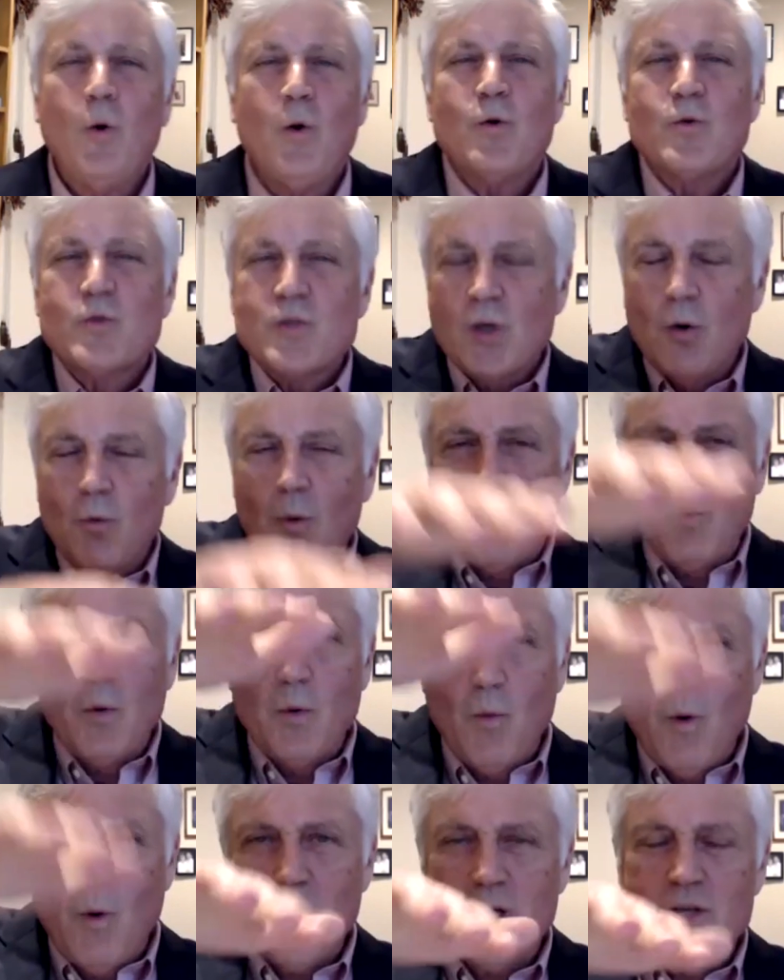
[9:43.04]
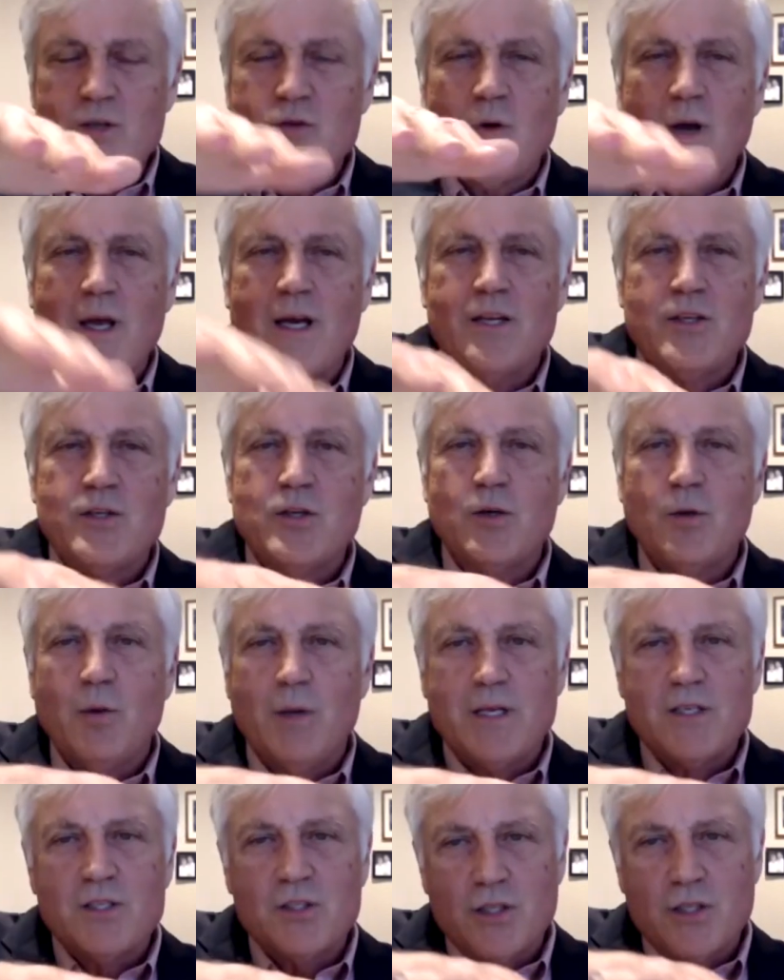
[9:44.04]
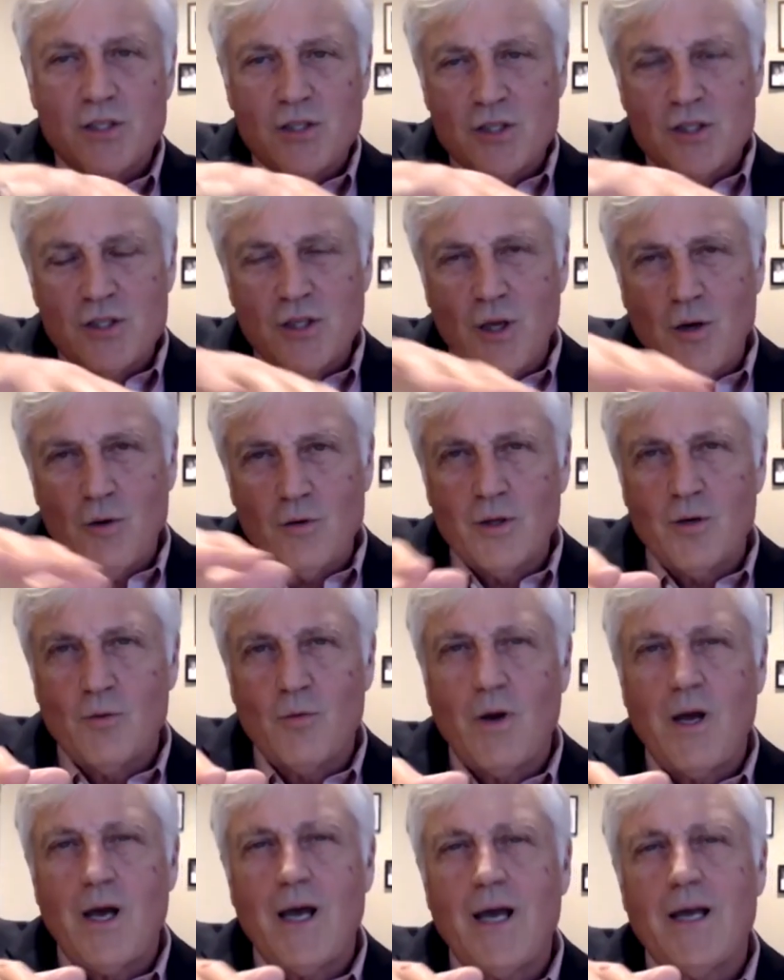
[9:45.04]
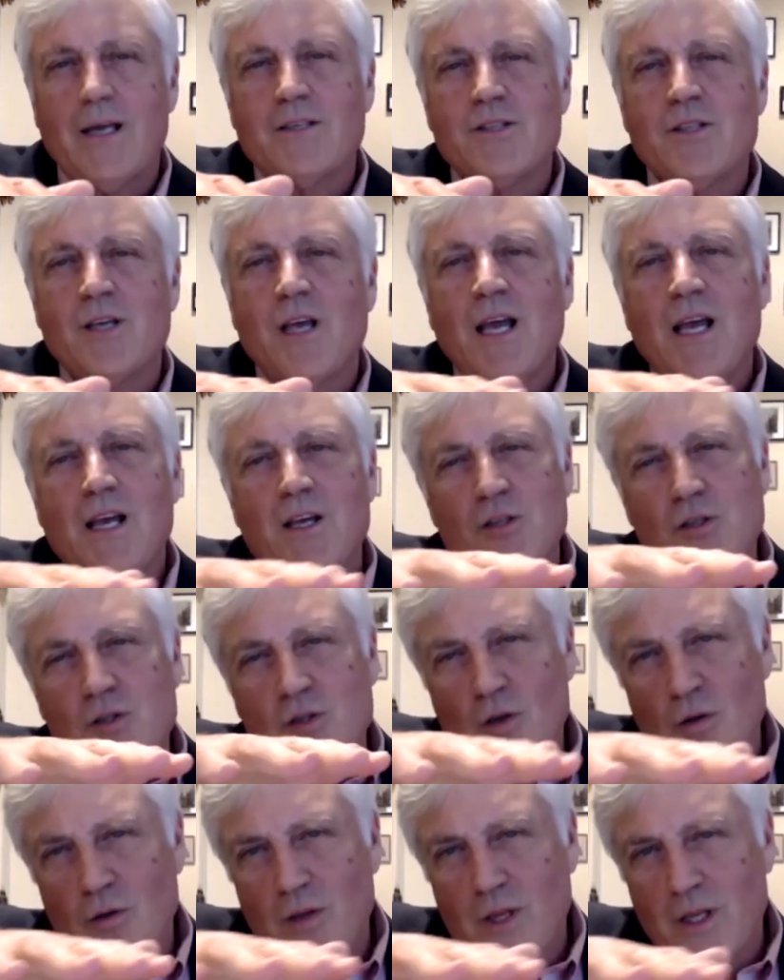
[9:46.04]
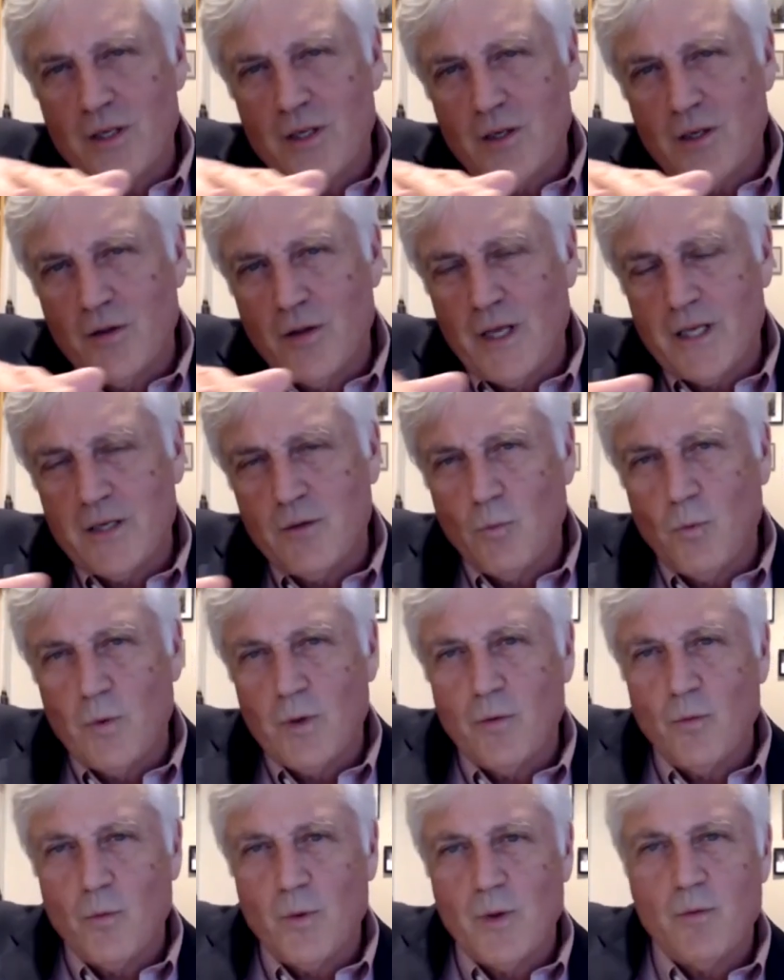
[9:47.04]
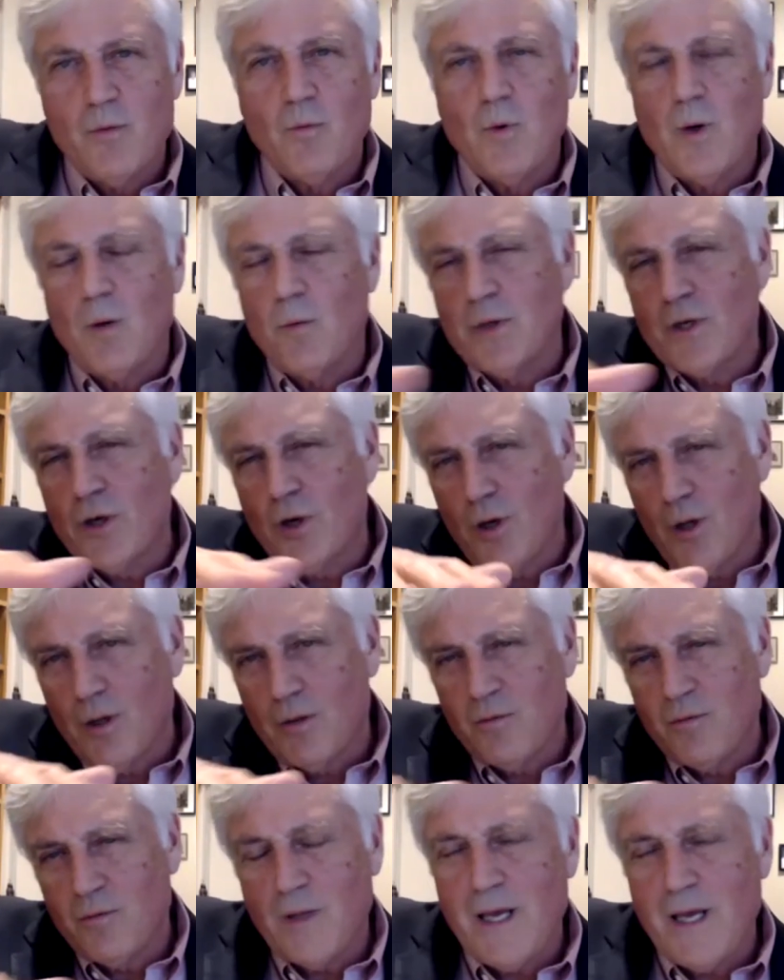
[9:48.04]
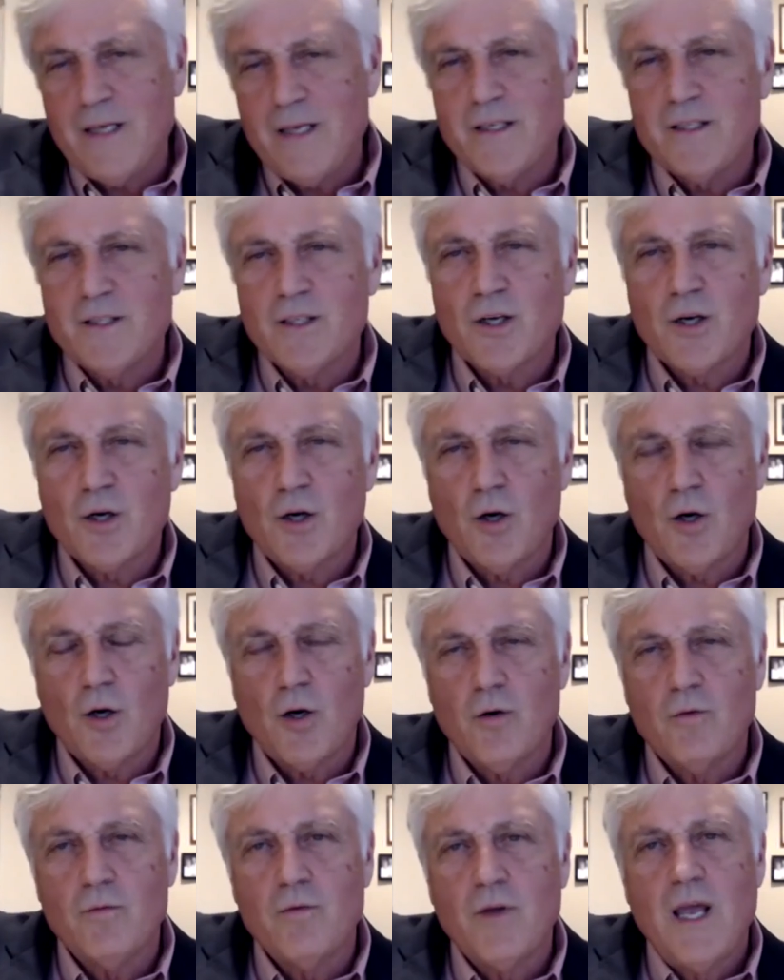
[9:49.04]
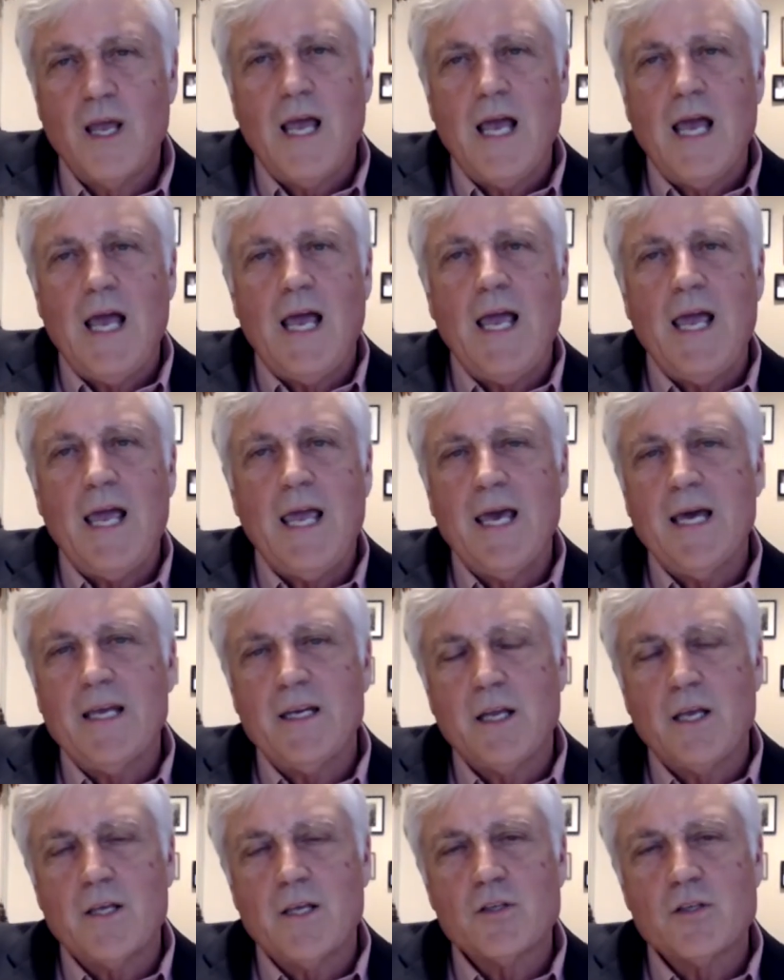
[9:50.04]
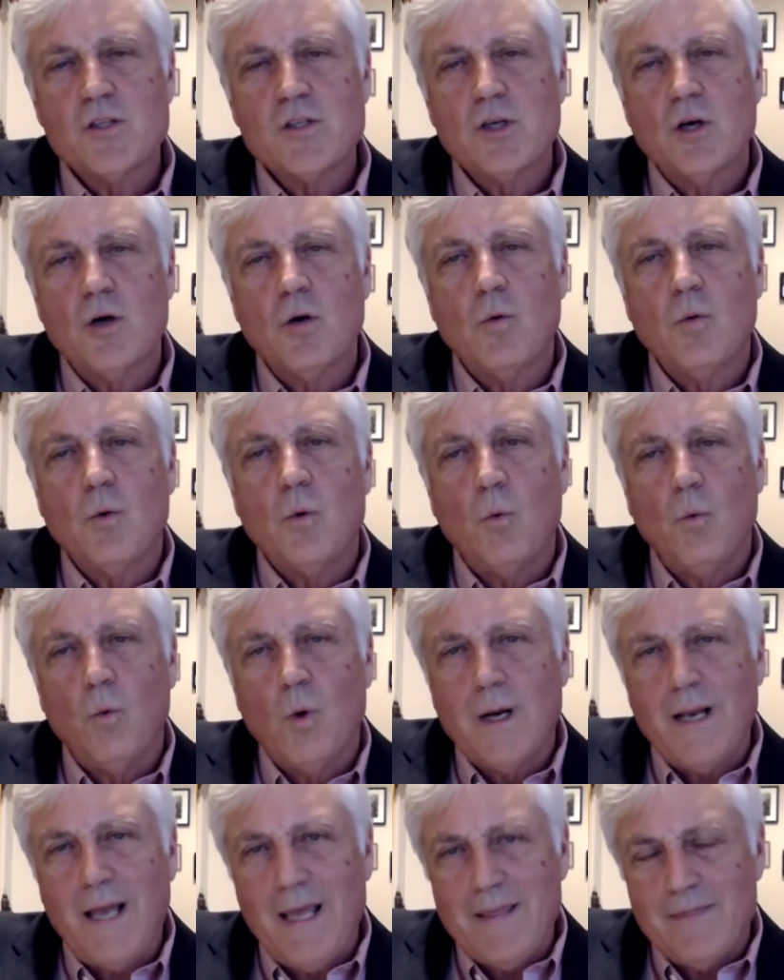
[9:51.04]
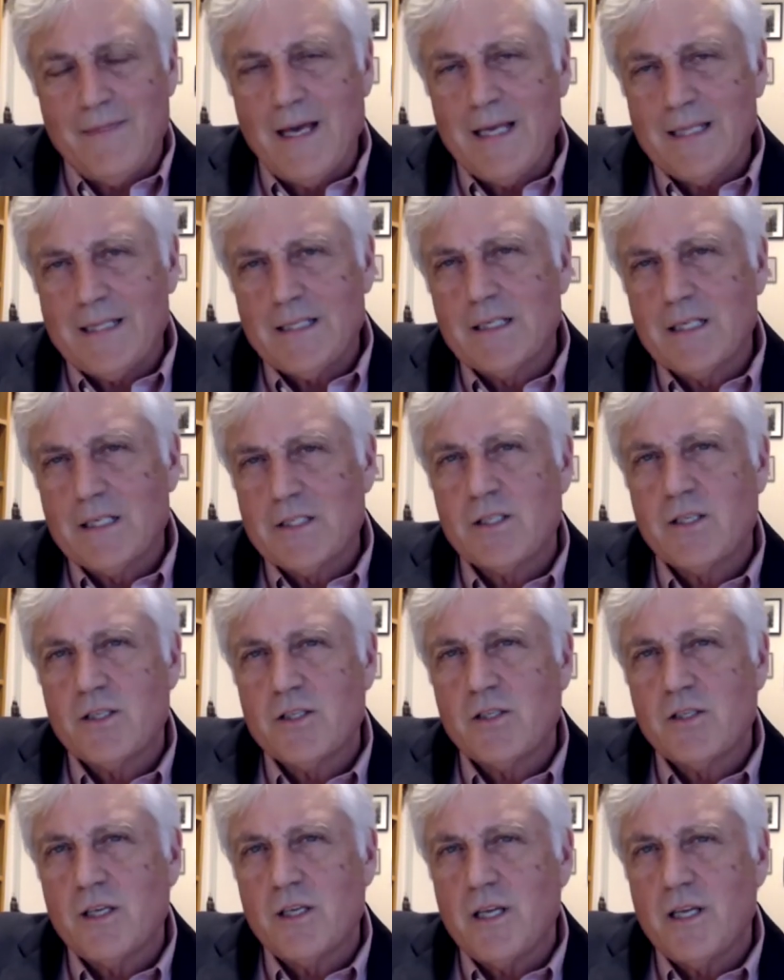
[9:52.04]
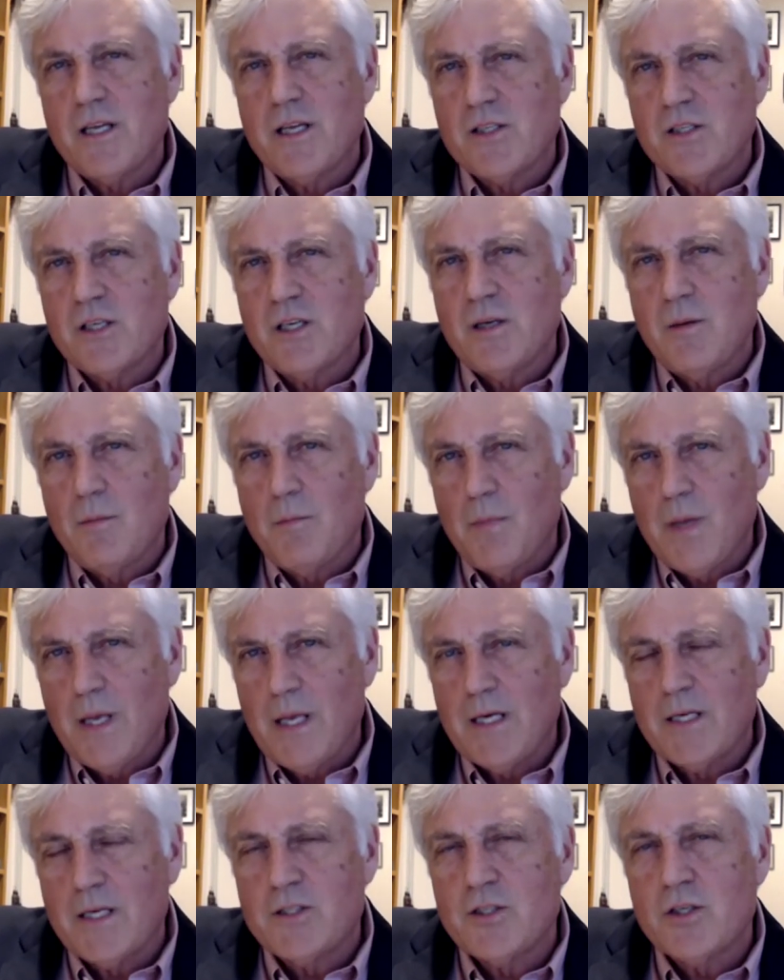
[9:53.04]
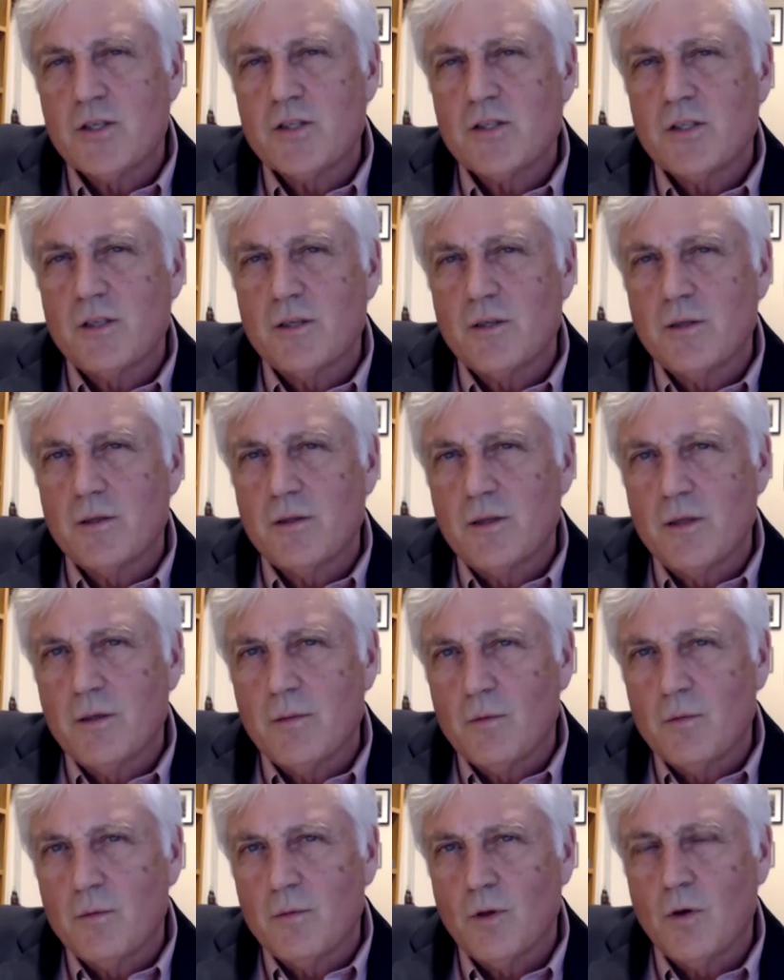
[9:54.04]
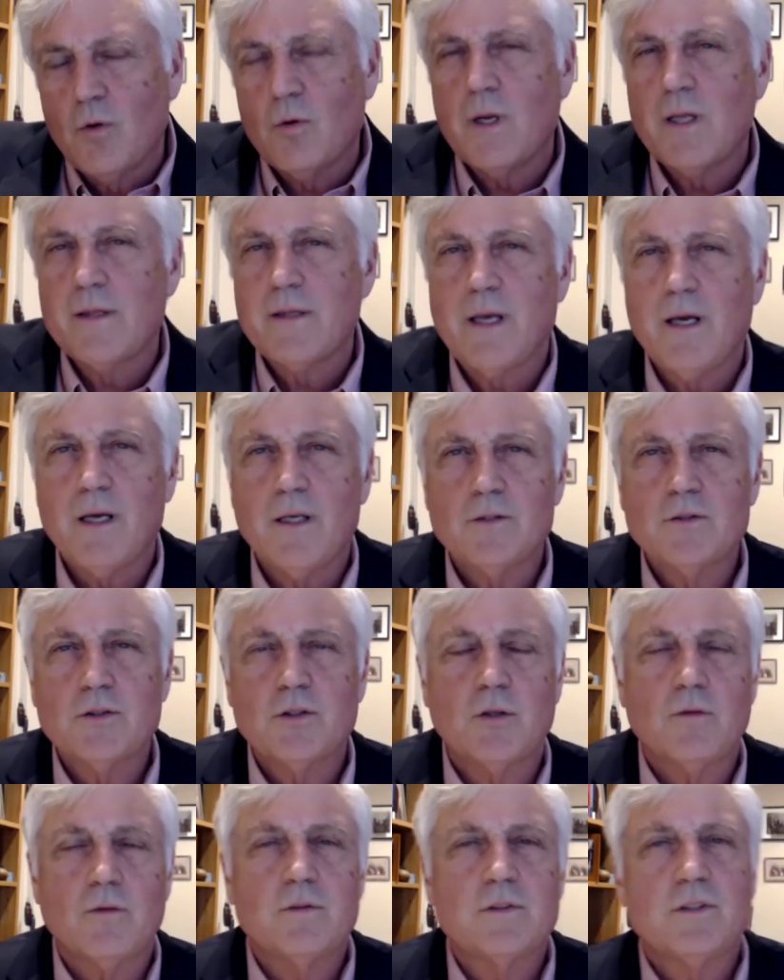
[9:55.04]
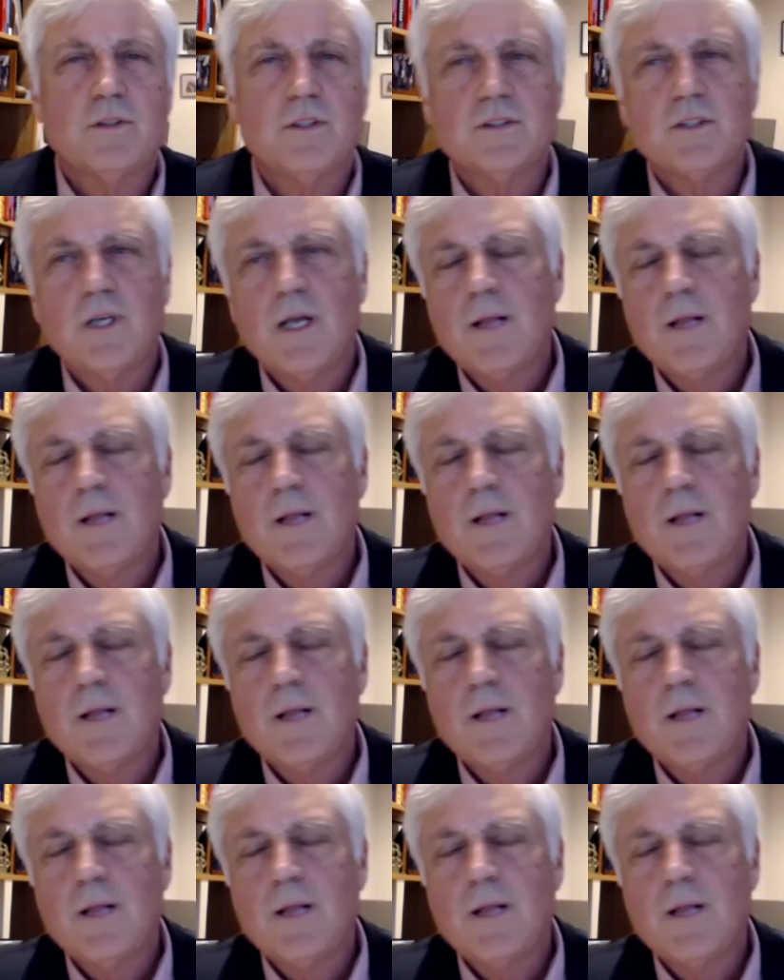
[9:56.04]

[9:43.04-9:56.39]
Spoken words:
what we want to try to do is to slow the rise so that we what we call flattening the curve. And so what that does is it manages the load on the health services